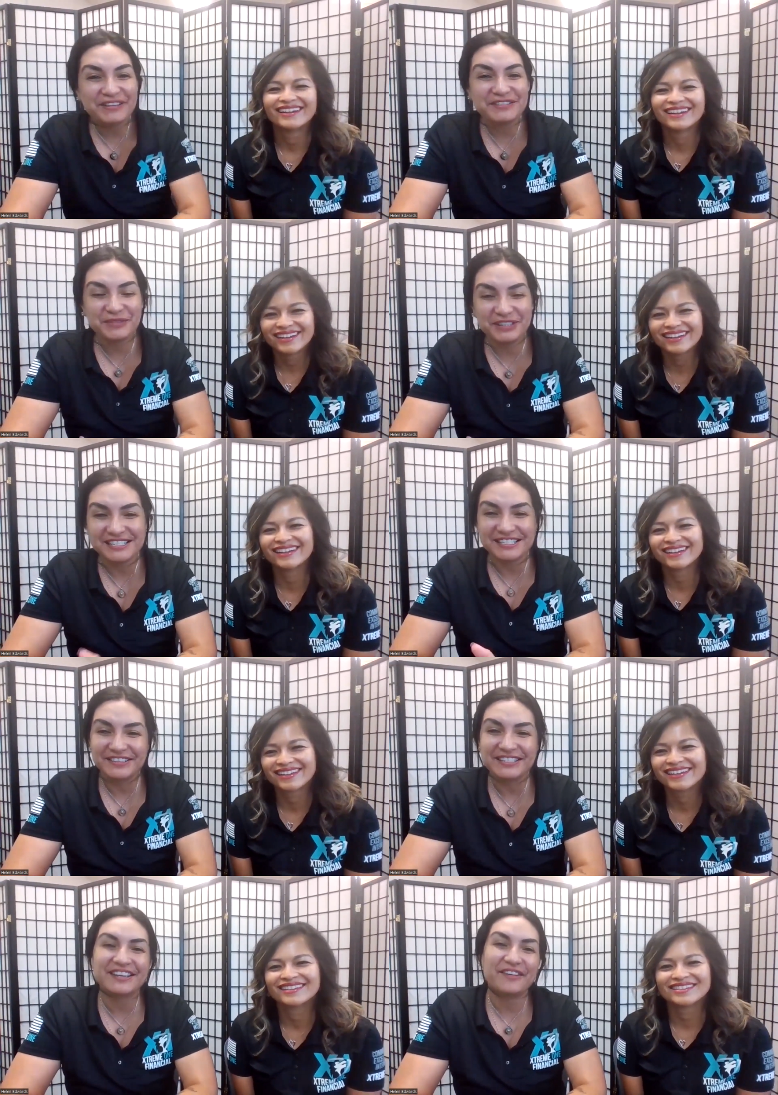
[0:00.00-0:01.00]
Speaker 1: we have some
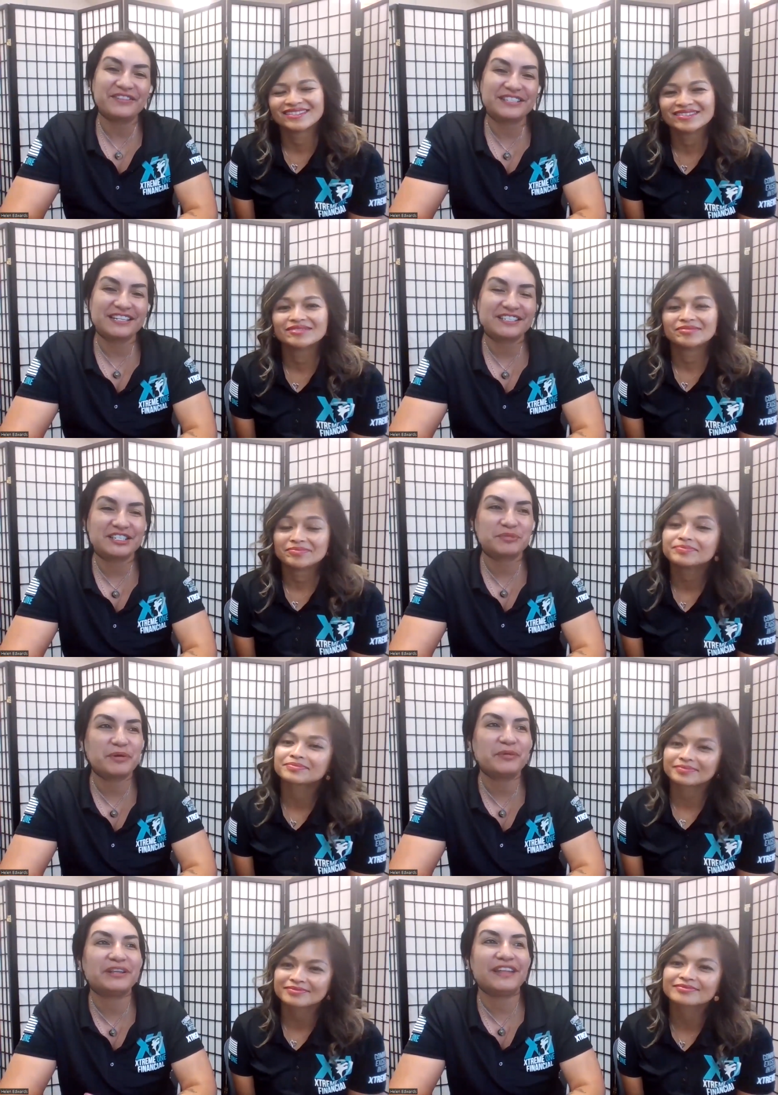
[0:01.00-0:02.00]
really serious
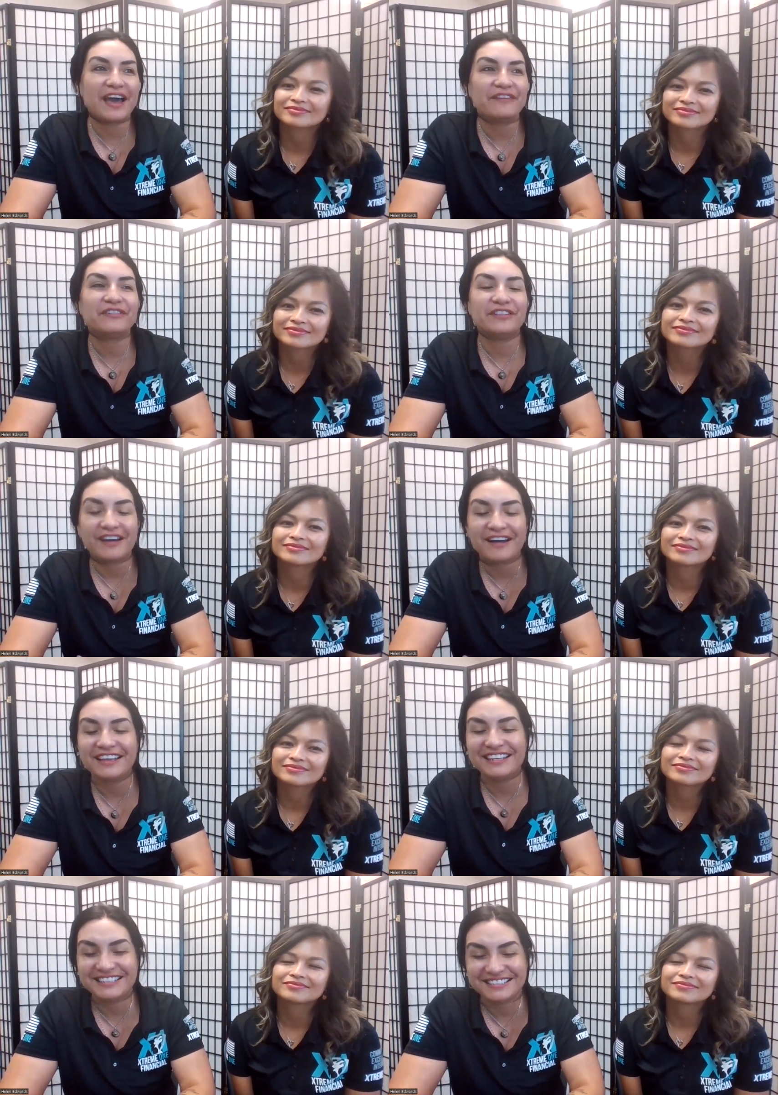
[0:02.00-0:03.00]
conversations, but we laugh a
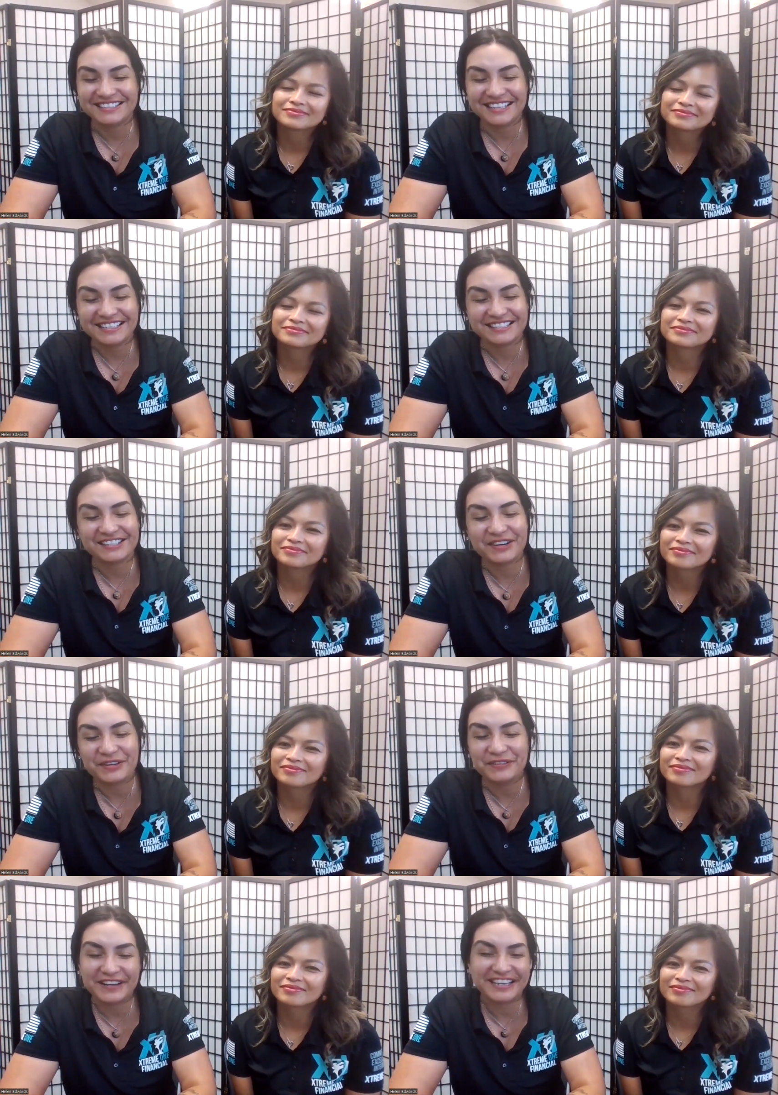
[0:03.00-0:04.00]
lot, and it's
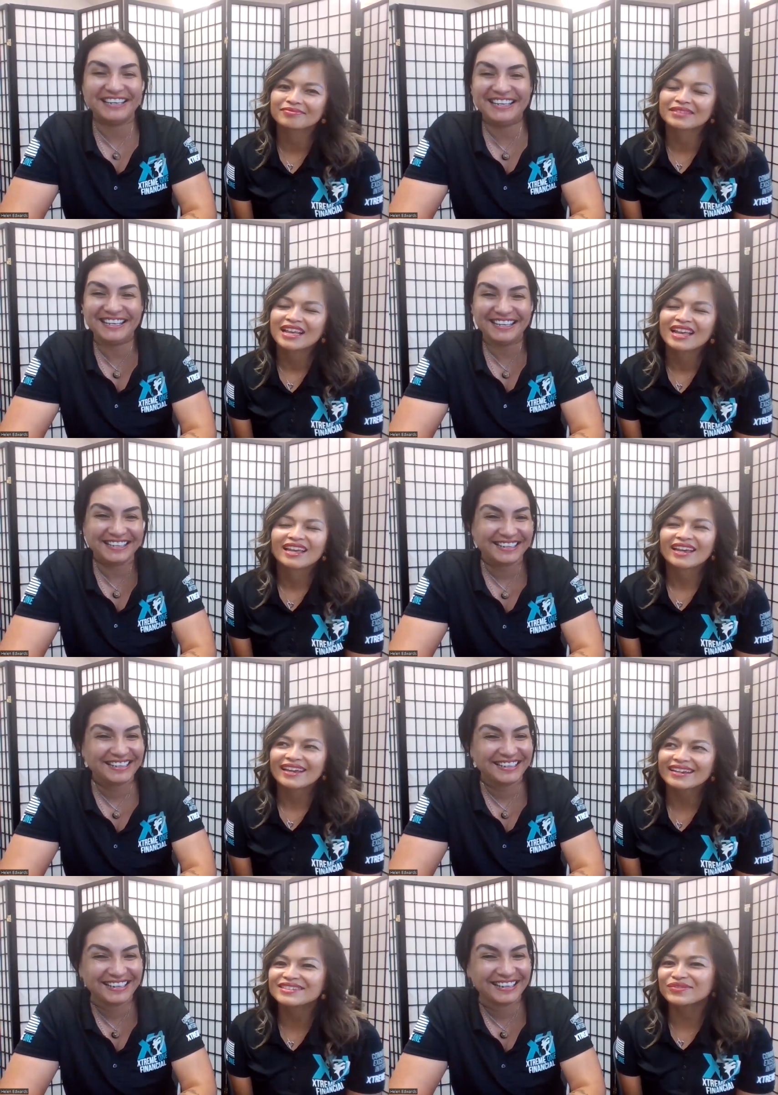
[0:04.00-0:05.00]
it's so fun
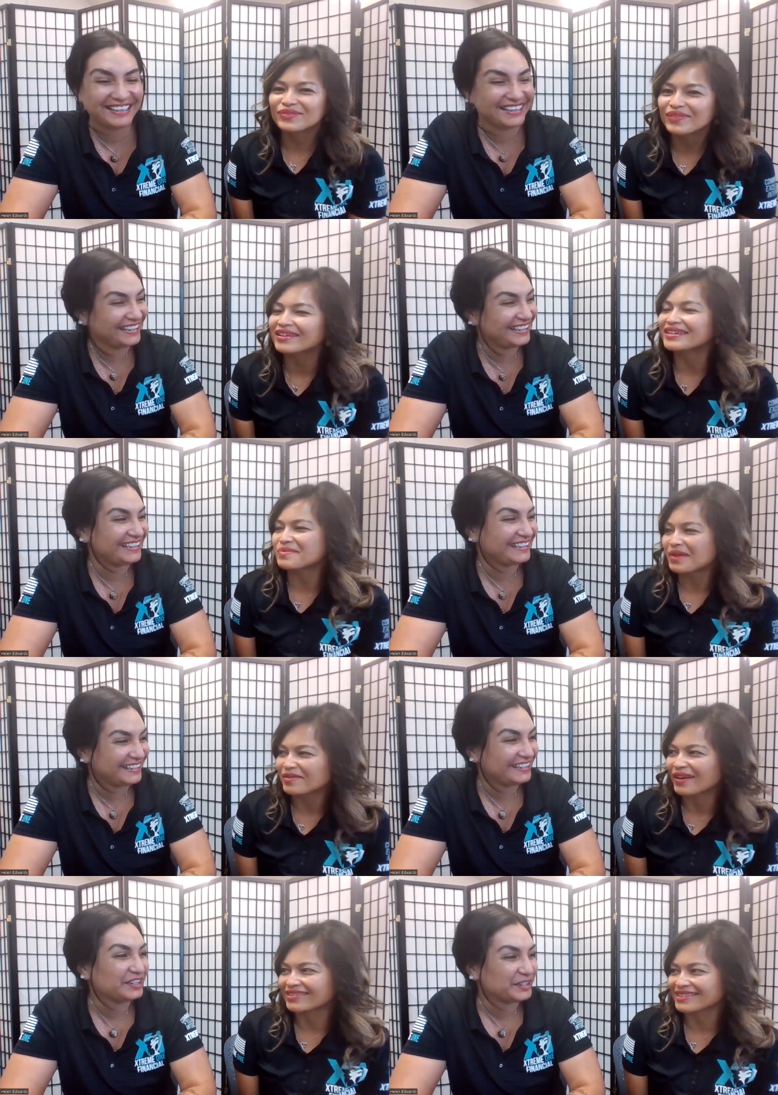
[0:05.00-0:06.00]
Speaker 2: it's
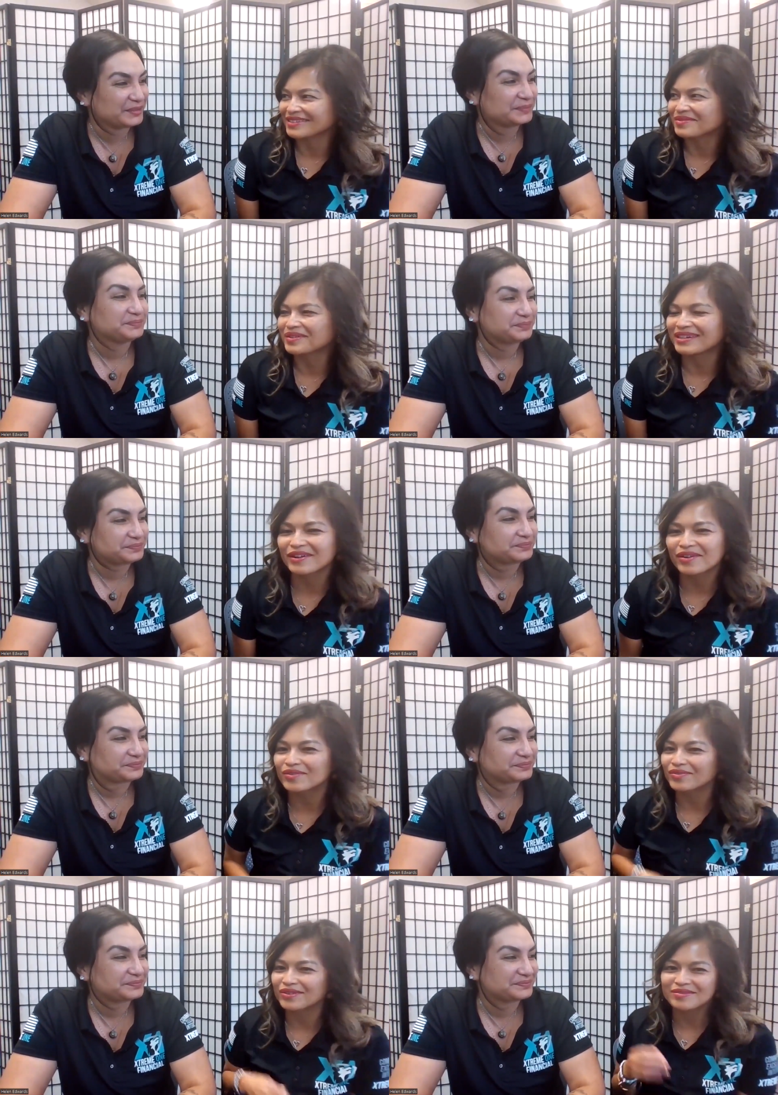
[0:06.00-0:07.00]
very well rounded. We
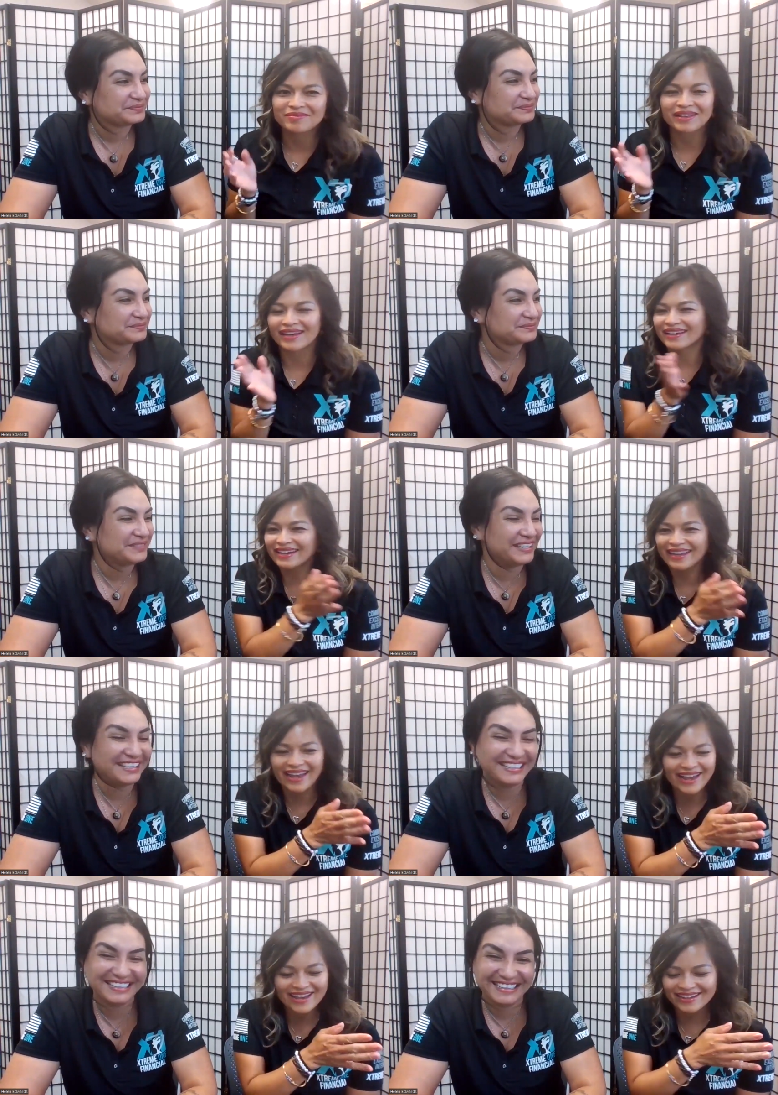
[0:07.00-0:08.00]
go from like
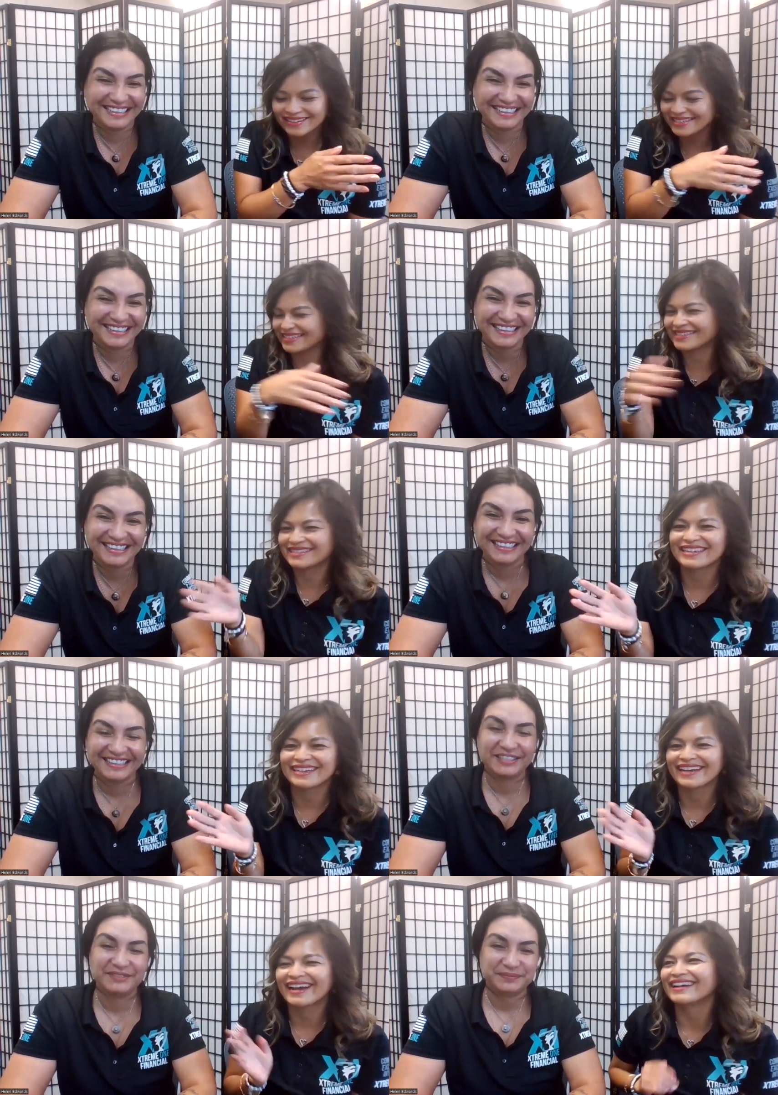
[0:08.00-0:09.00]
A to
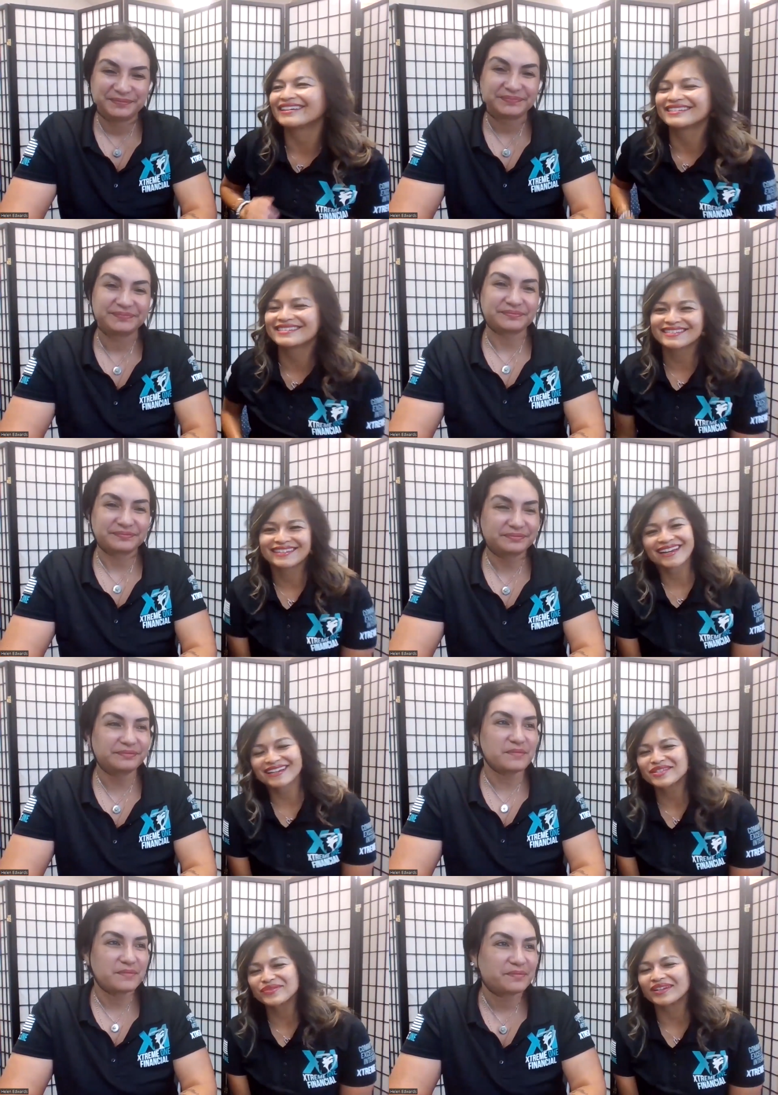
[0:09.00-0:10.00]
Z, and
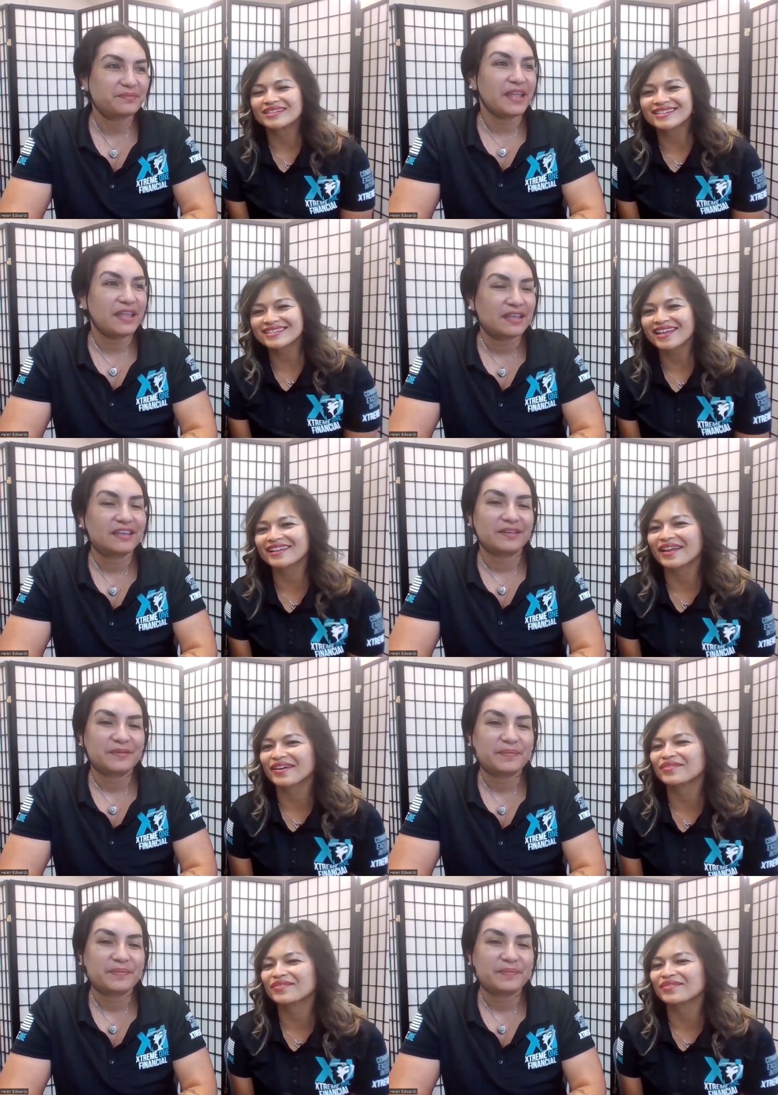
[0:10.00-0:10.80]
it's it's fun, just like